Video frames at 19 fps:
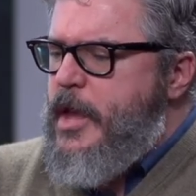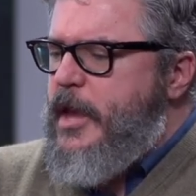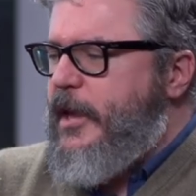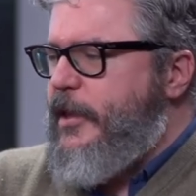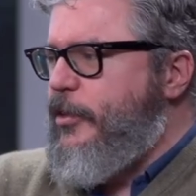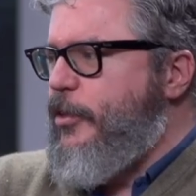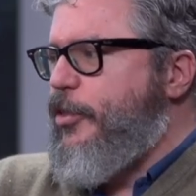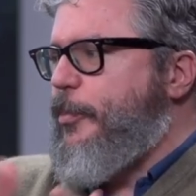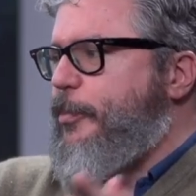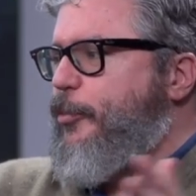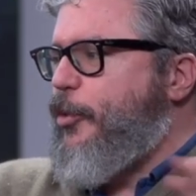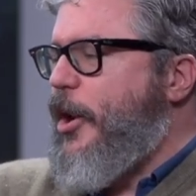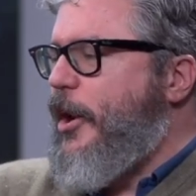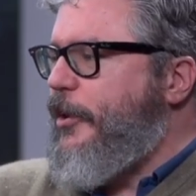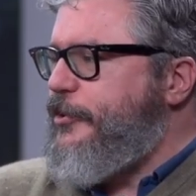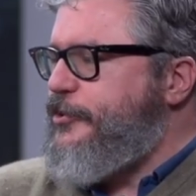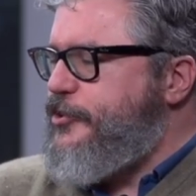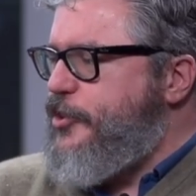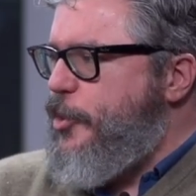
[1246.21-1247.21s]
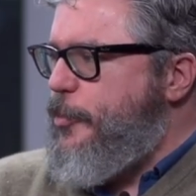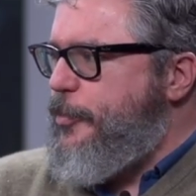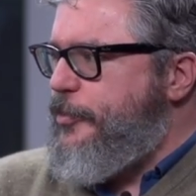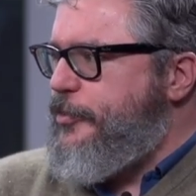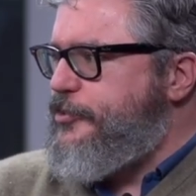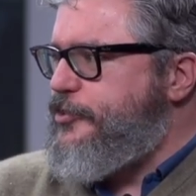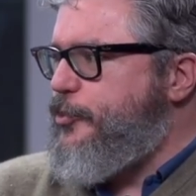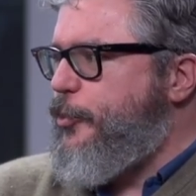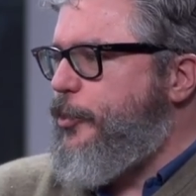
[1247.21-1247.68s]
either the broader scope of
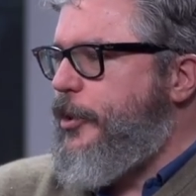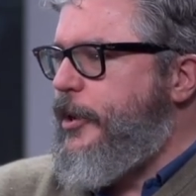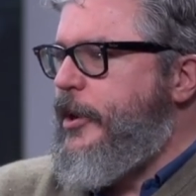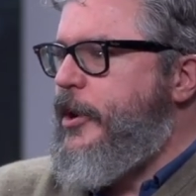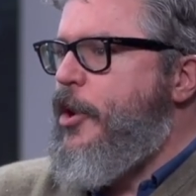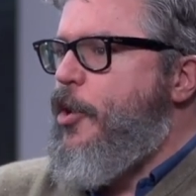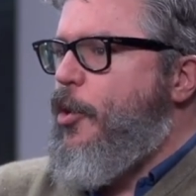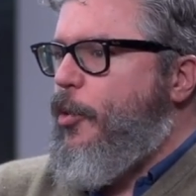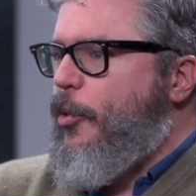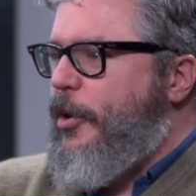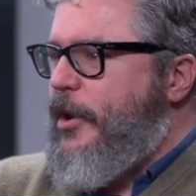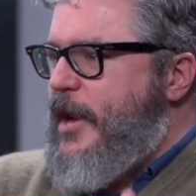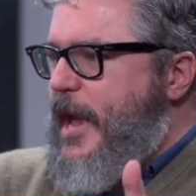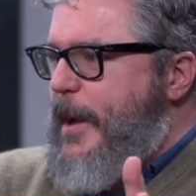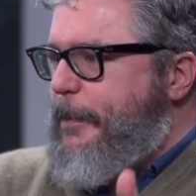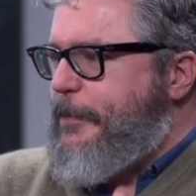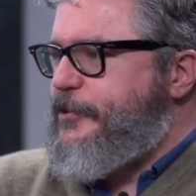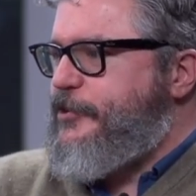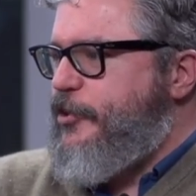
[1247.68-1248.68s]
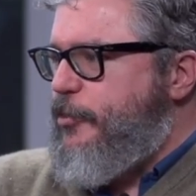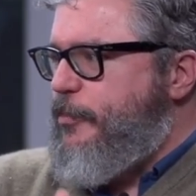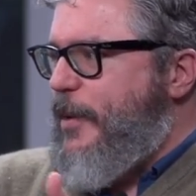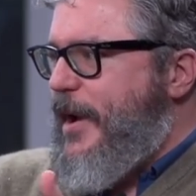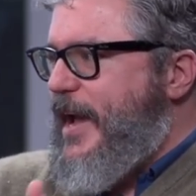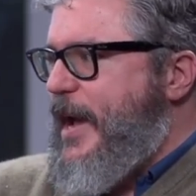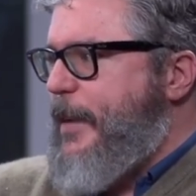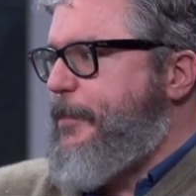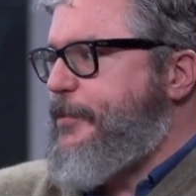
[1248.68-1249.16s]
the story or an episode
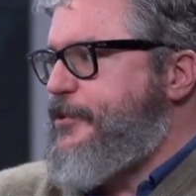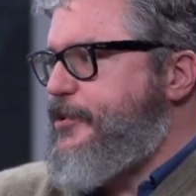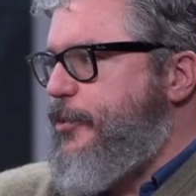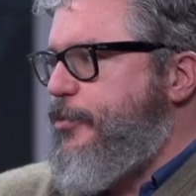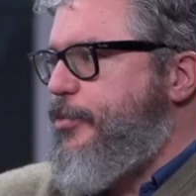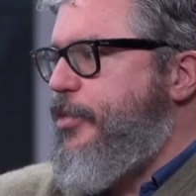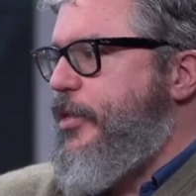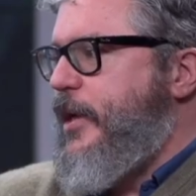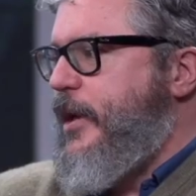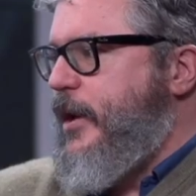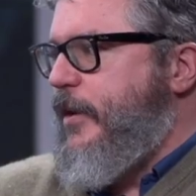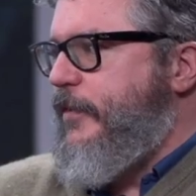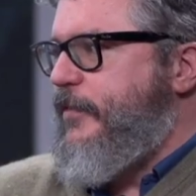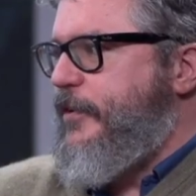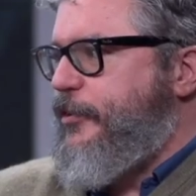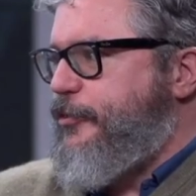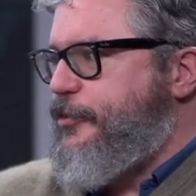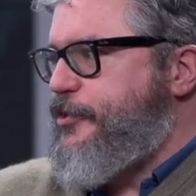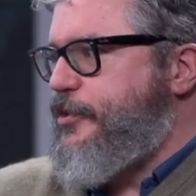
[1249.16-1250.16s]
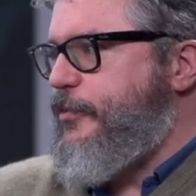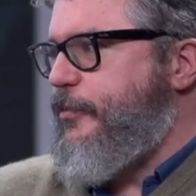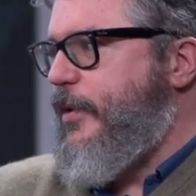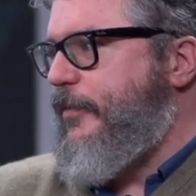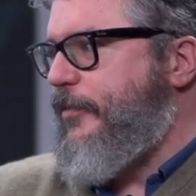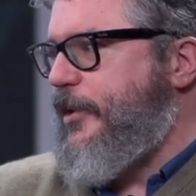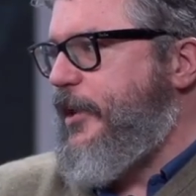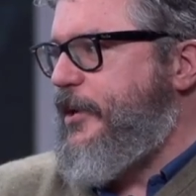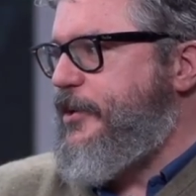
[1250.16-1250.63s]
by episode thing of interesting
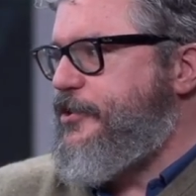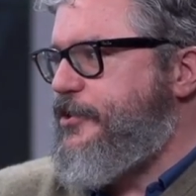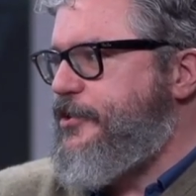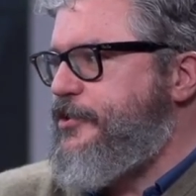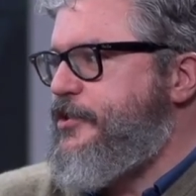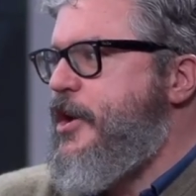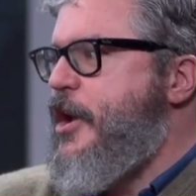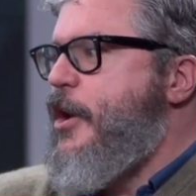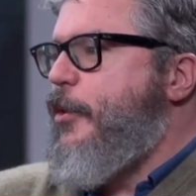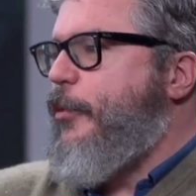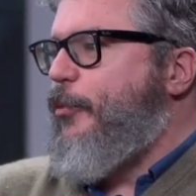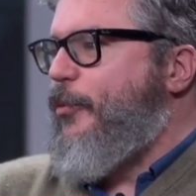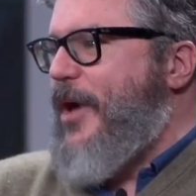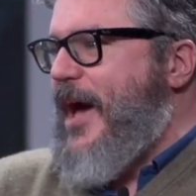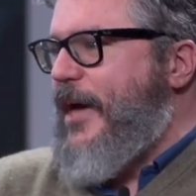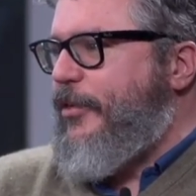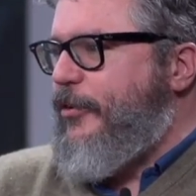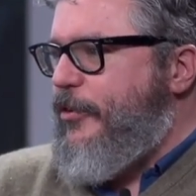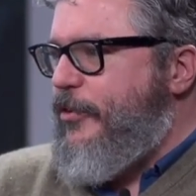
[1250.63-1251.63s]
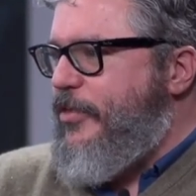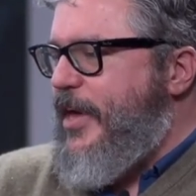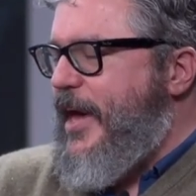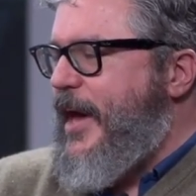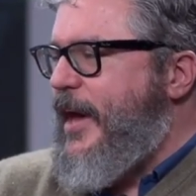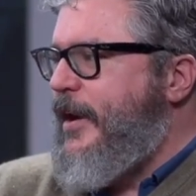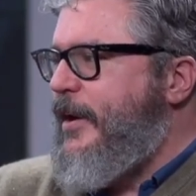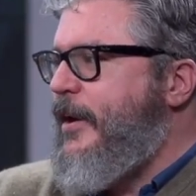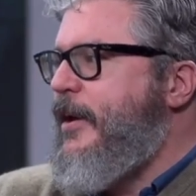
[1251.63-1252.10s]
revelations, rather
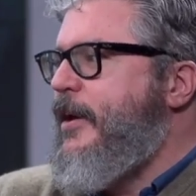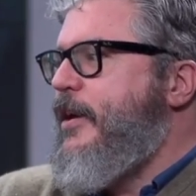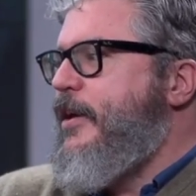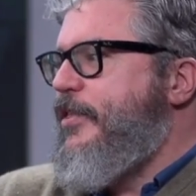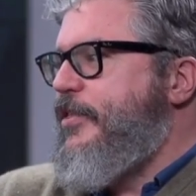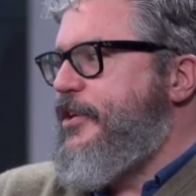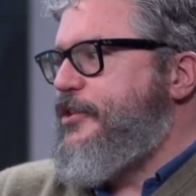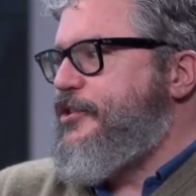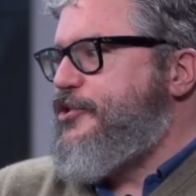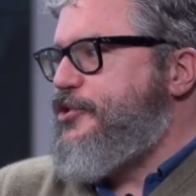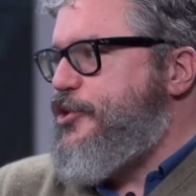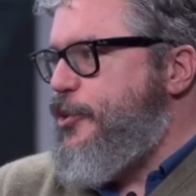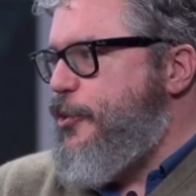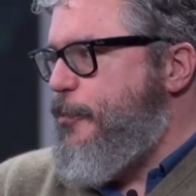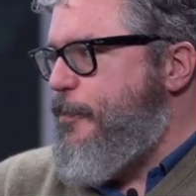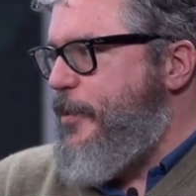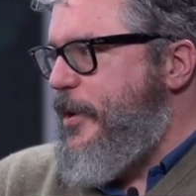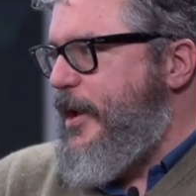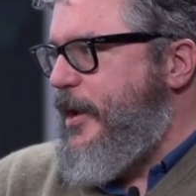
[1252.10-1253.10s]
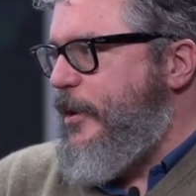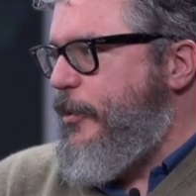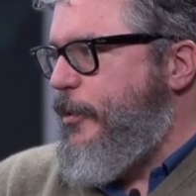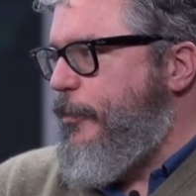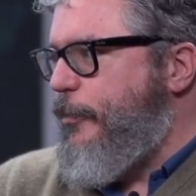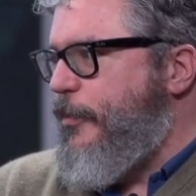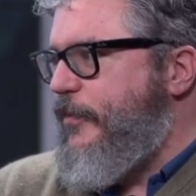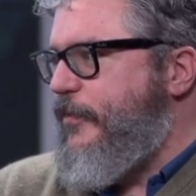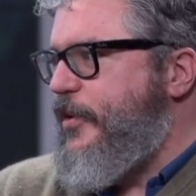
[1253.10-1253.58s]
than these two big
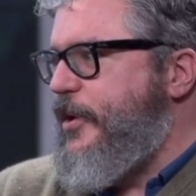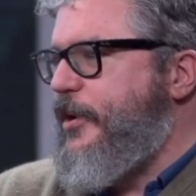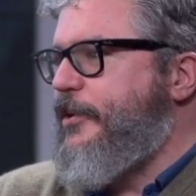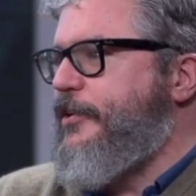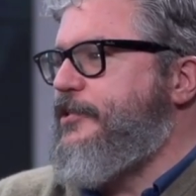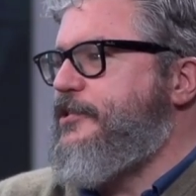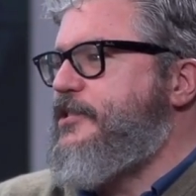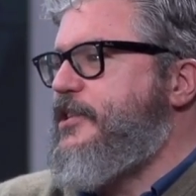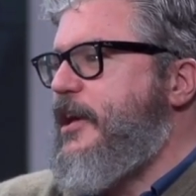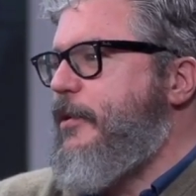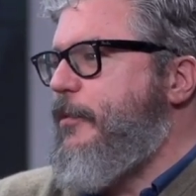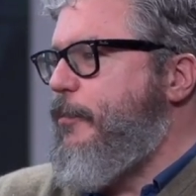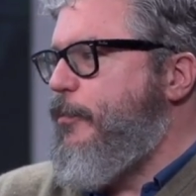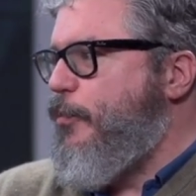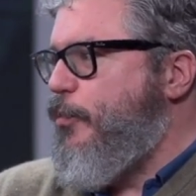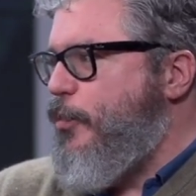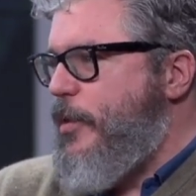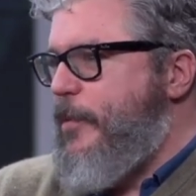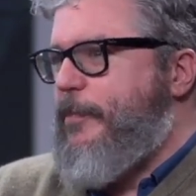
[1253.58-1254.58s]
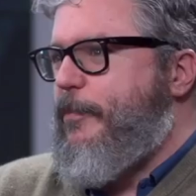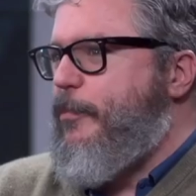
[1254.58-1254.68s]
reveals that we